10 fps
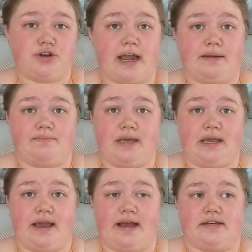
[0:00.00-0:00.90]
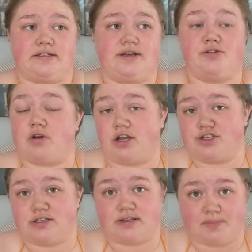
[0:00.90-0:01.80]
try and be as
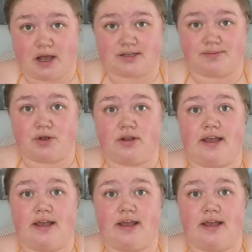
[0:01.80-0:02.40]
eco-conscious as possible.